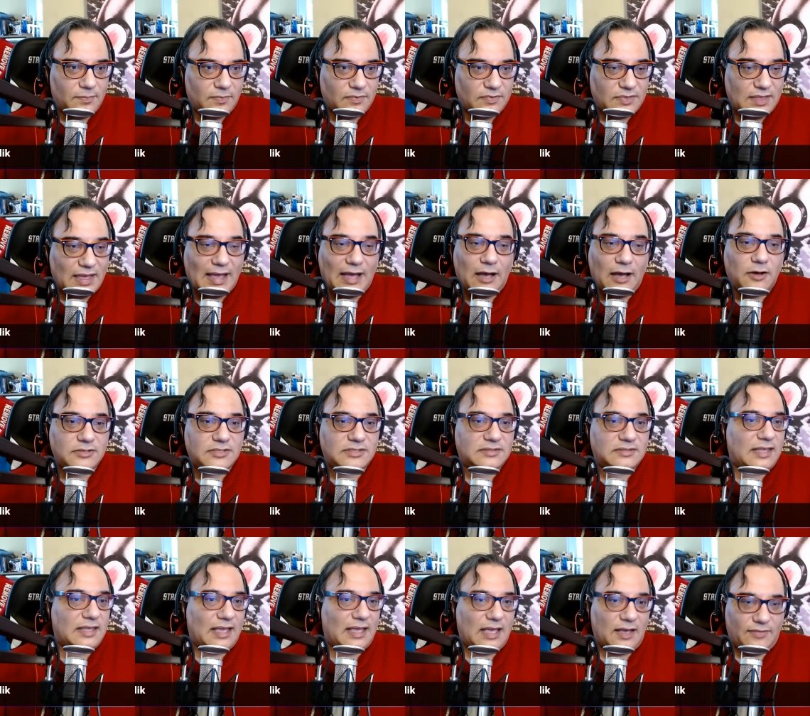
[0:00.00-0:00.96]
House,
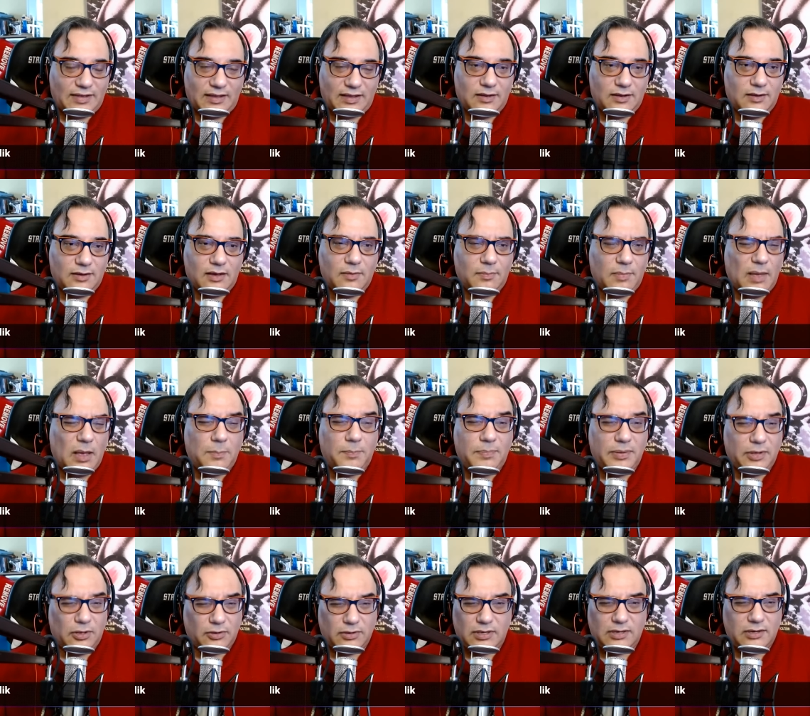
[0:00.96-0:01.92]
they have like a $1
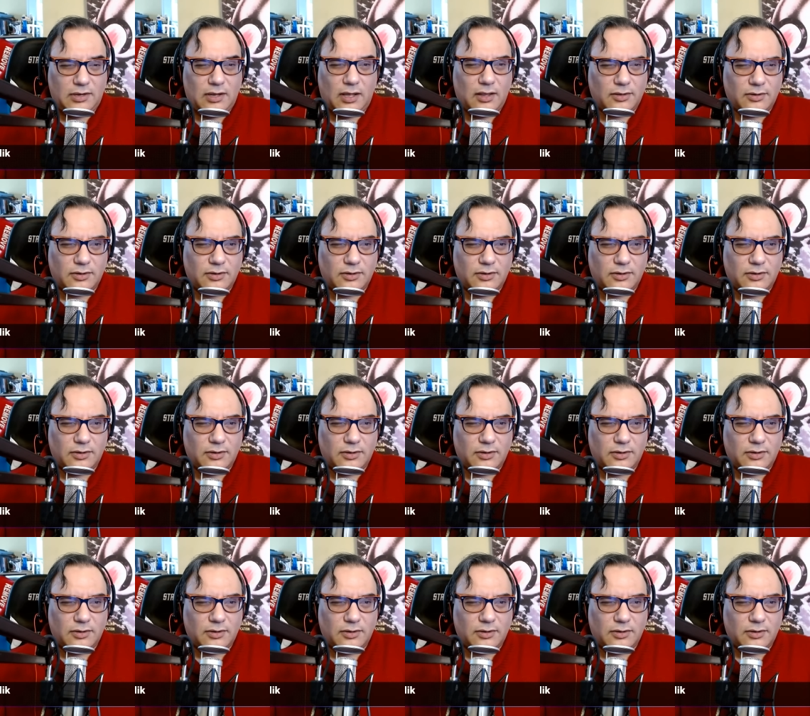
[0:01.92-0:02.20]
billion